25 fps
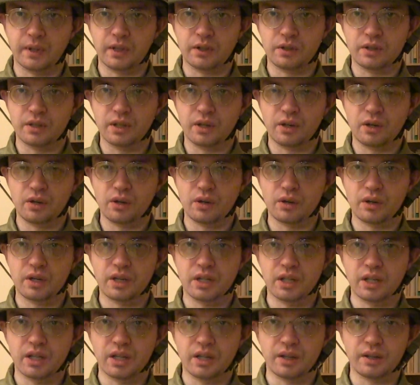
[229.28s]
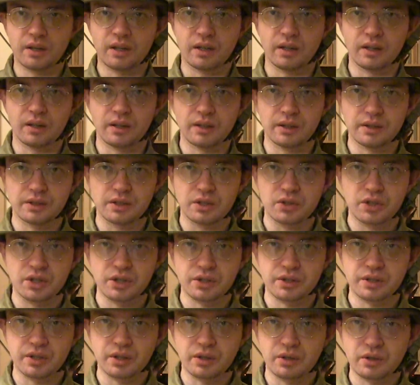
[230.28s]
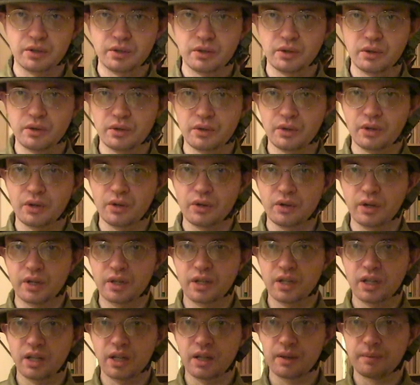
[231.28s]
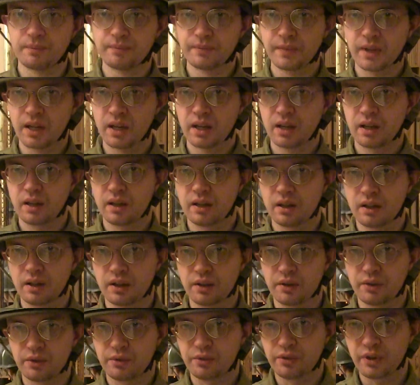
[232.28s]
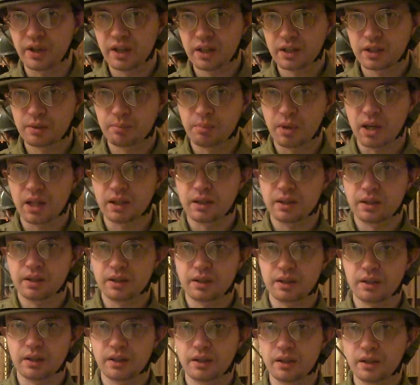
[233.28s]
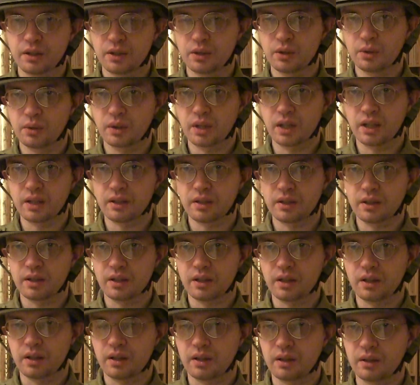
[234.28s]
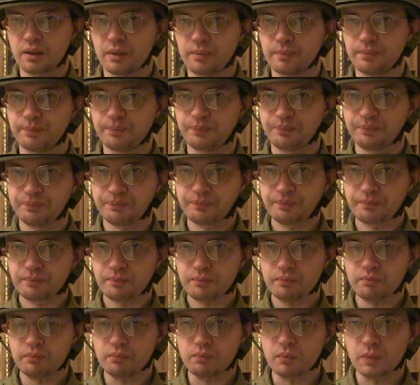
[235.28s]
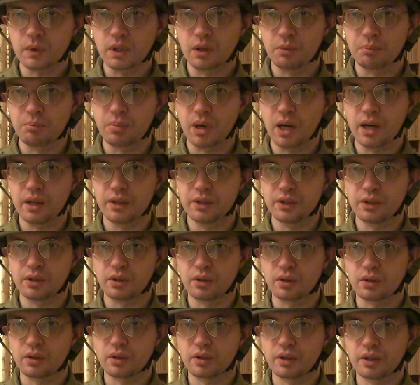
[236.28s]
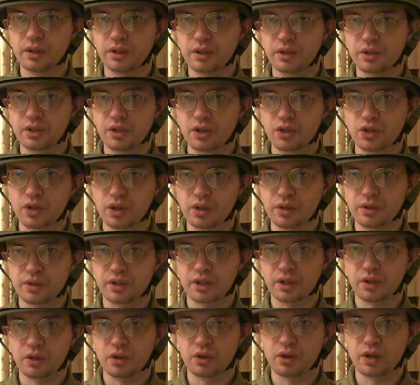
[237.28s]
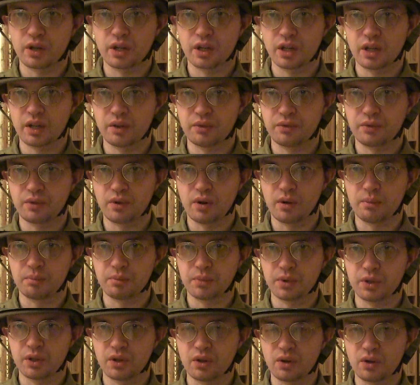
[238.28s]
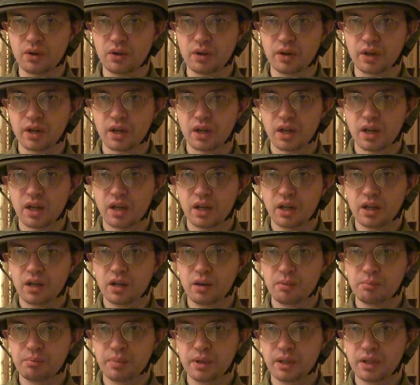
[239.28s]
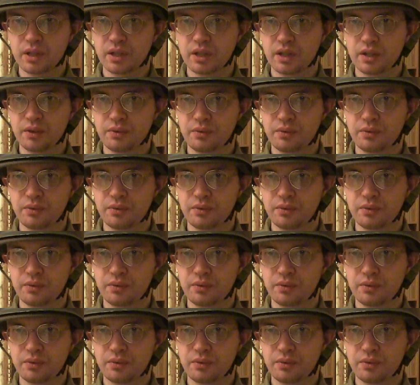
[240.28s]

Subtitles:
security, social security things, but you can buy your social security from your company,